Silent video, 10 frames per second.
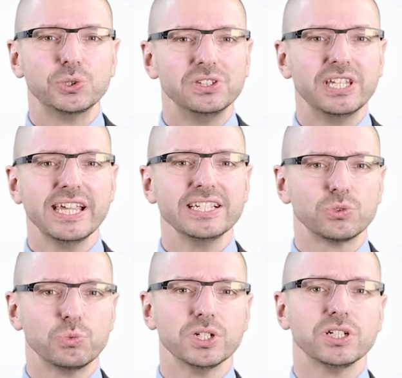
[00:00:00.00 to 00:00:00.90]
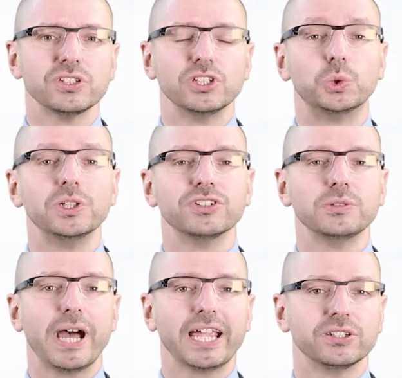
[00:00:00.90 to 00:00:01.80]
today's world
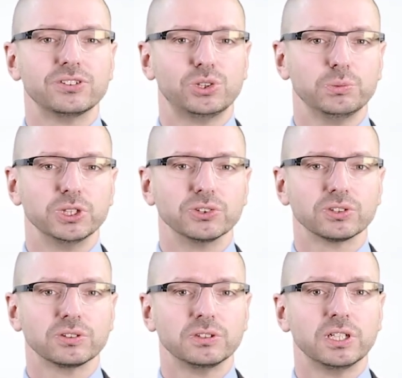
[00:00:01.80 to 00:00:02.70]
driven by consumers.